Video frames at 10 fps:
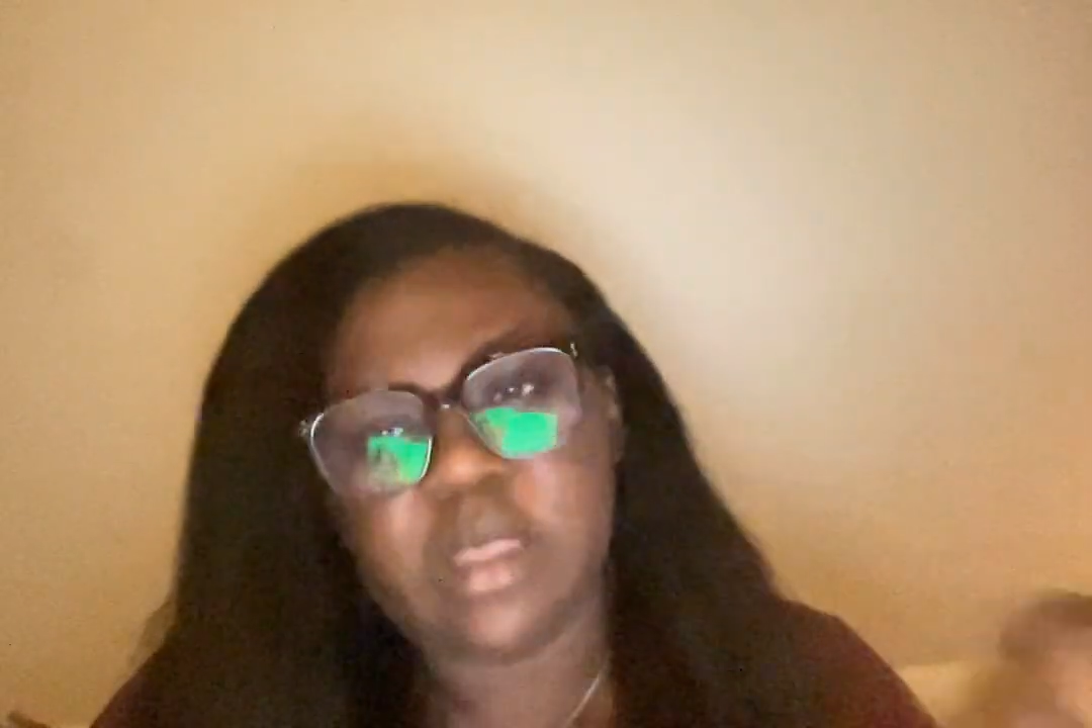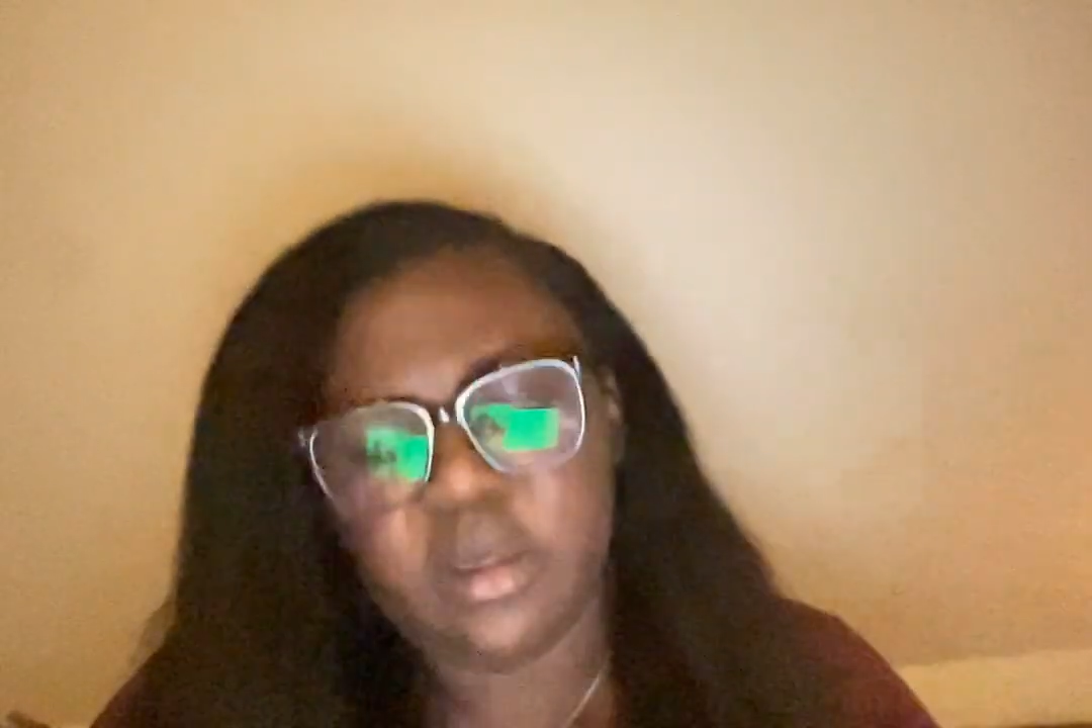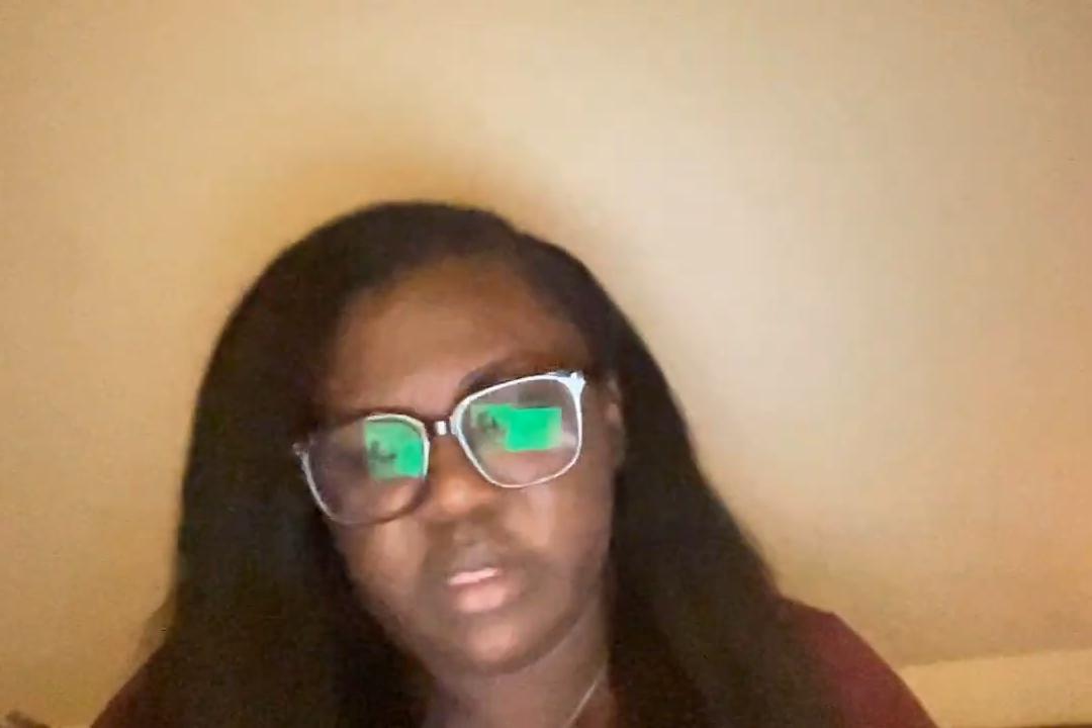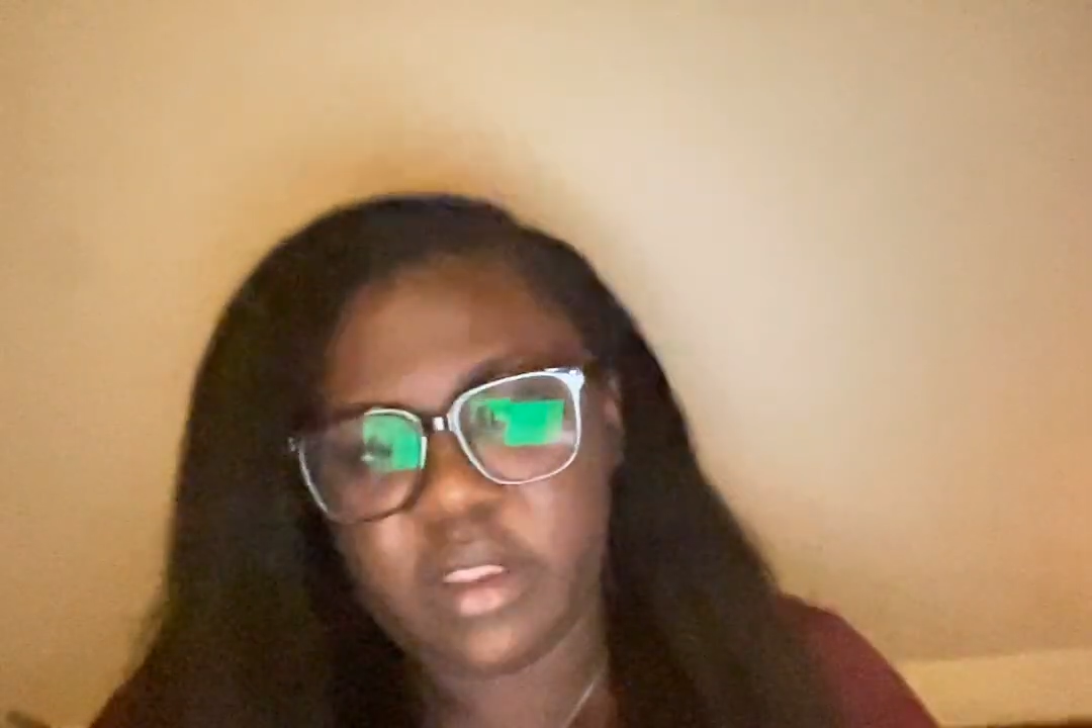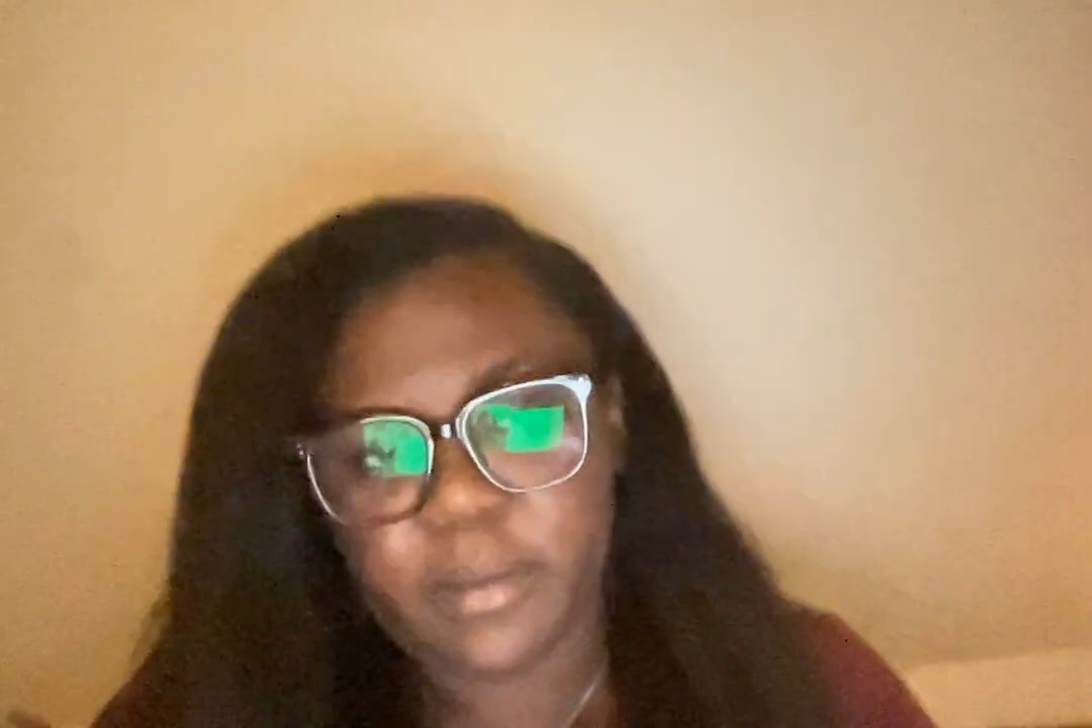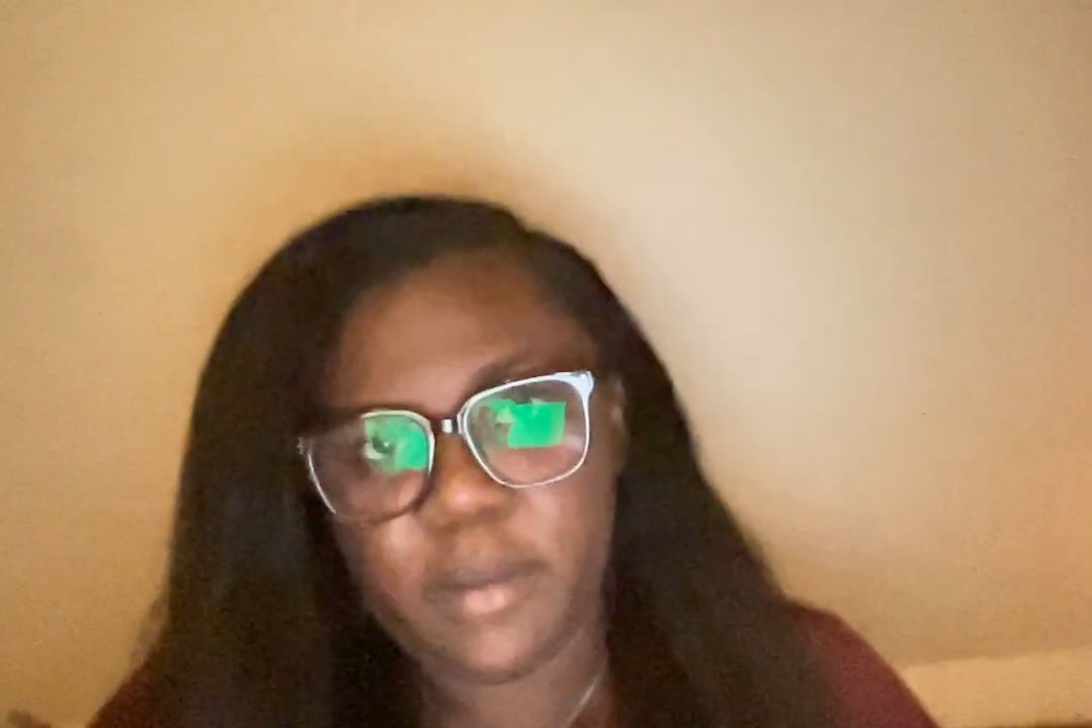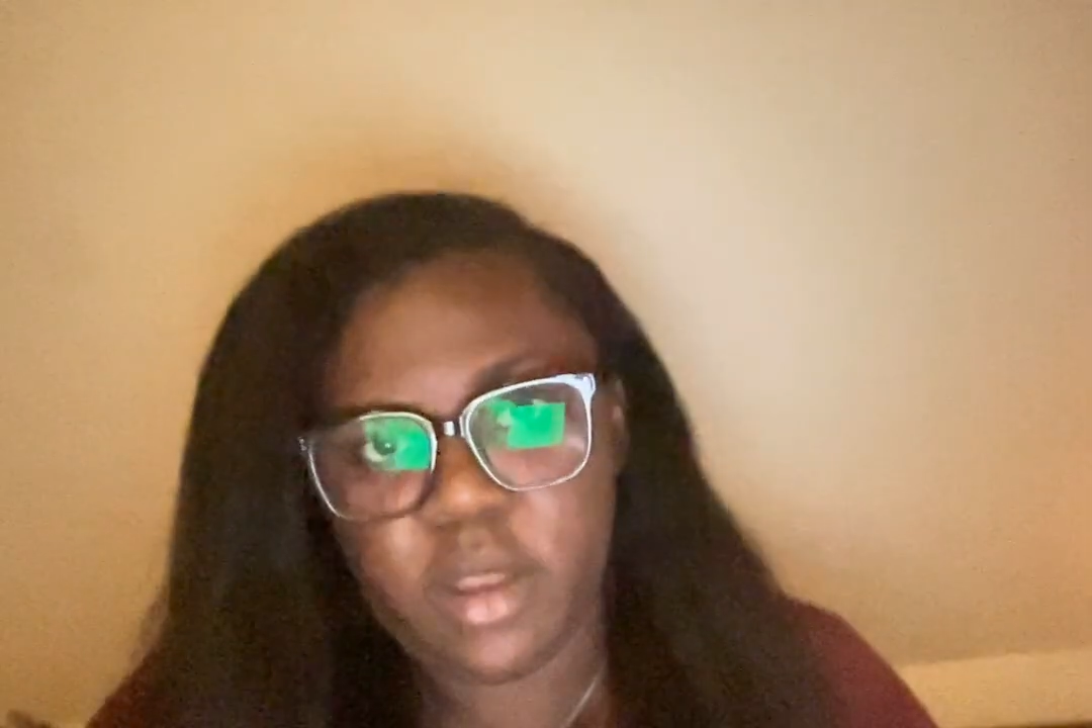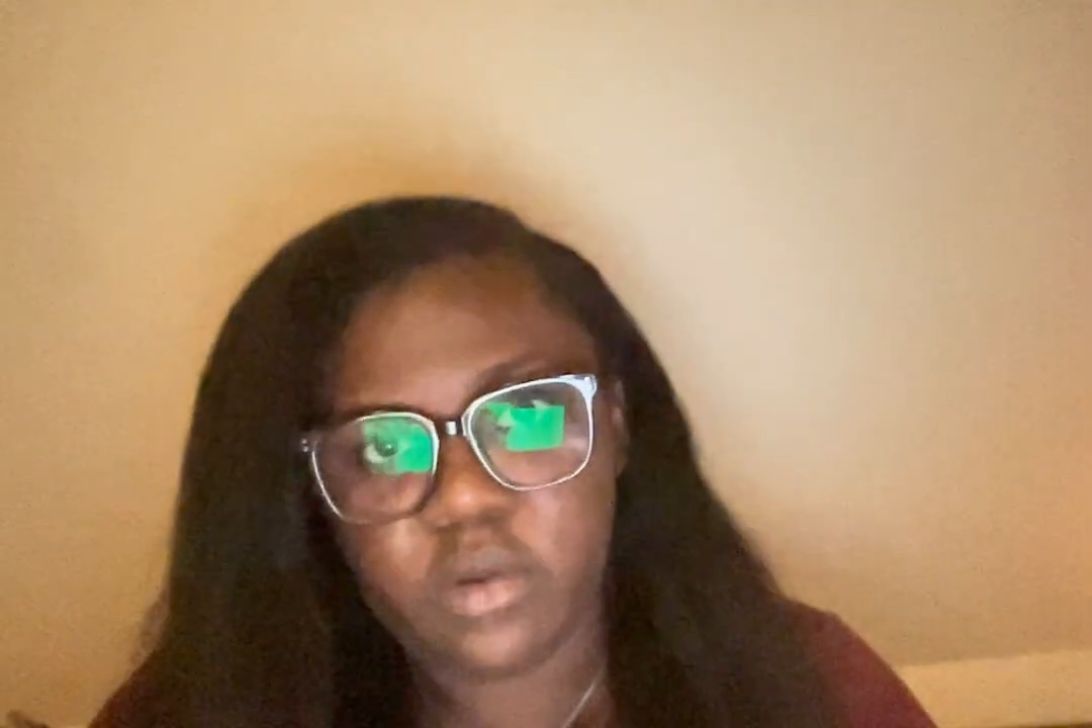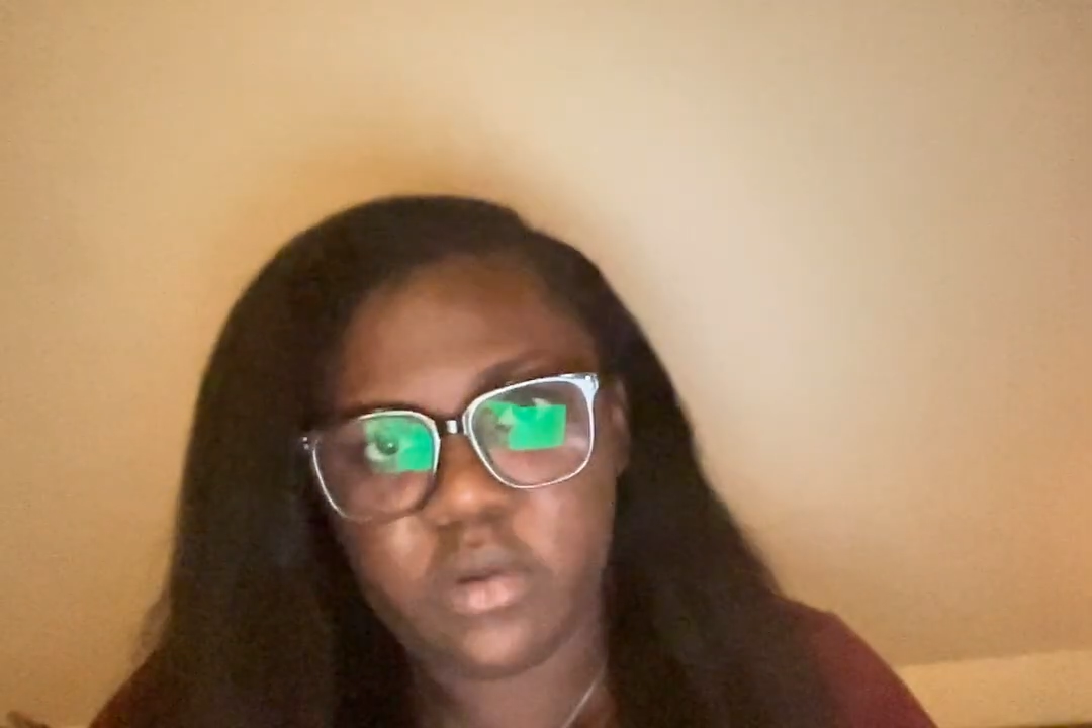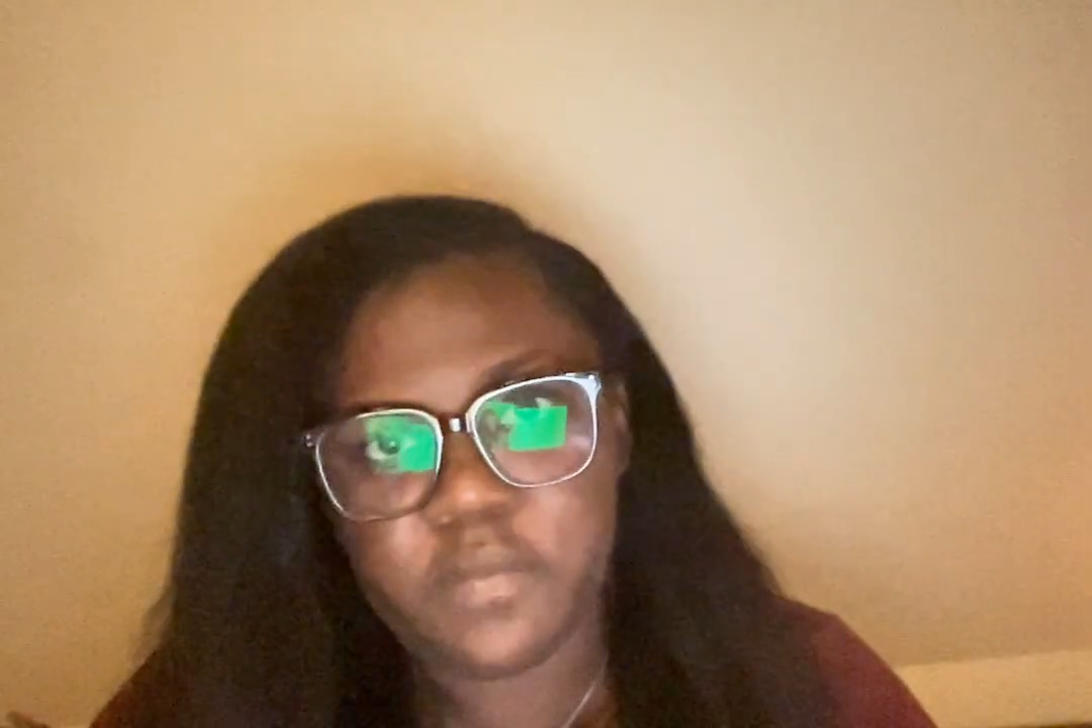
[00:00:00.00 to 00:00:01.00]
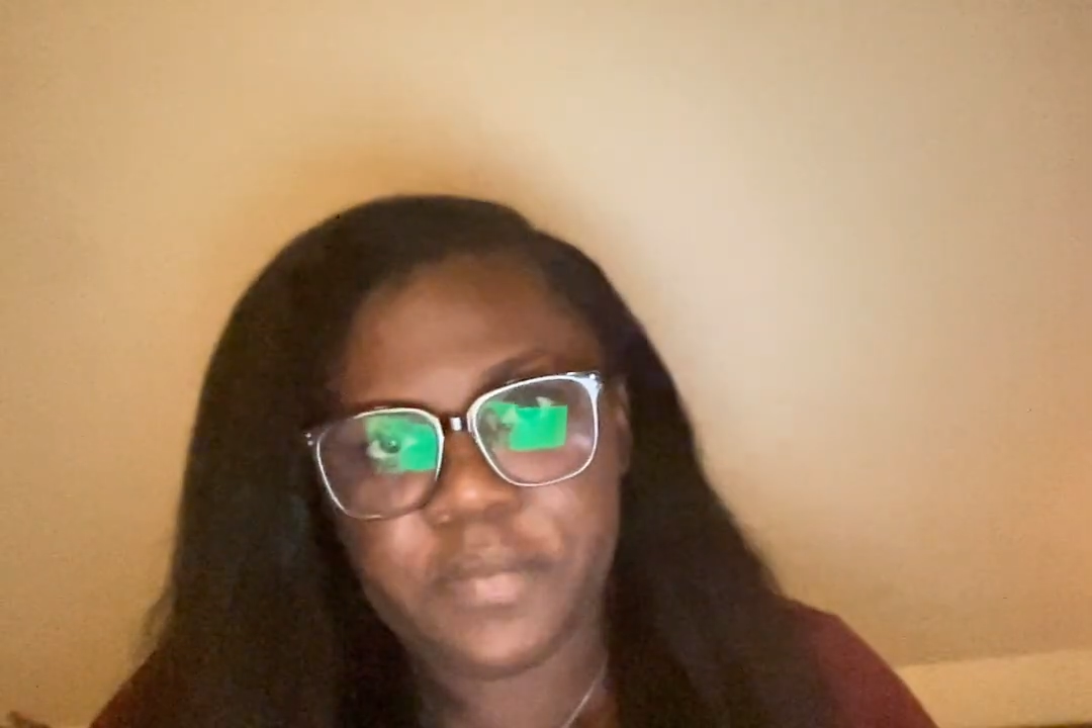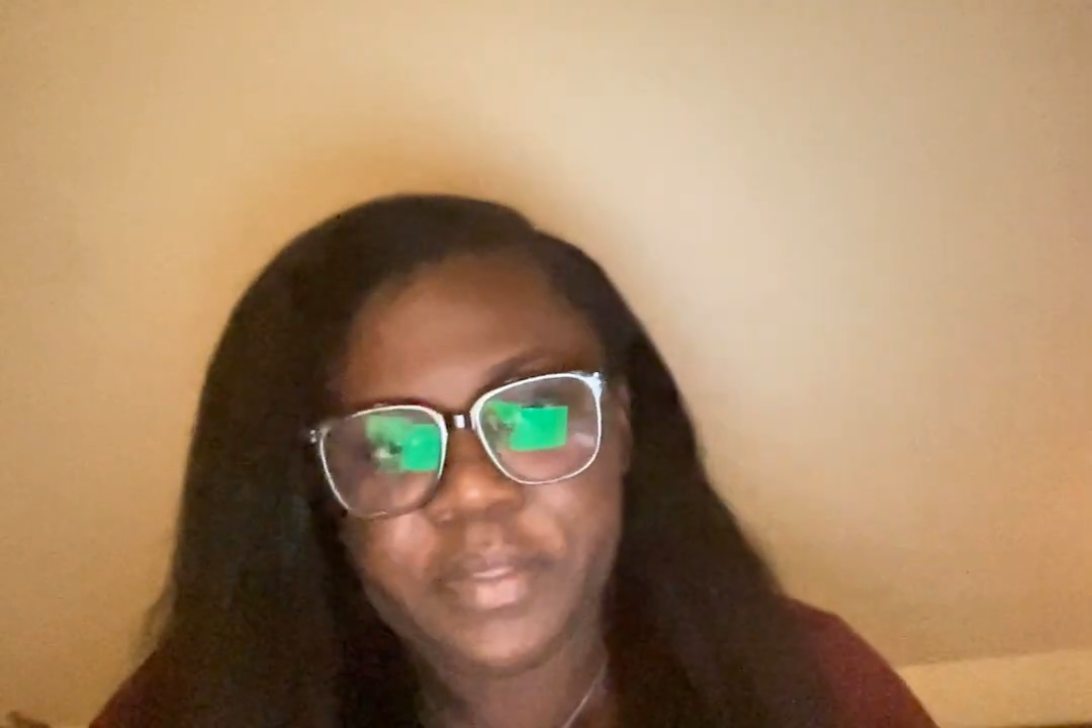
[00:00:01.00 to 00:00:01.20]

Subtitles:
healthcare model.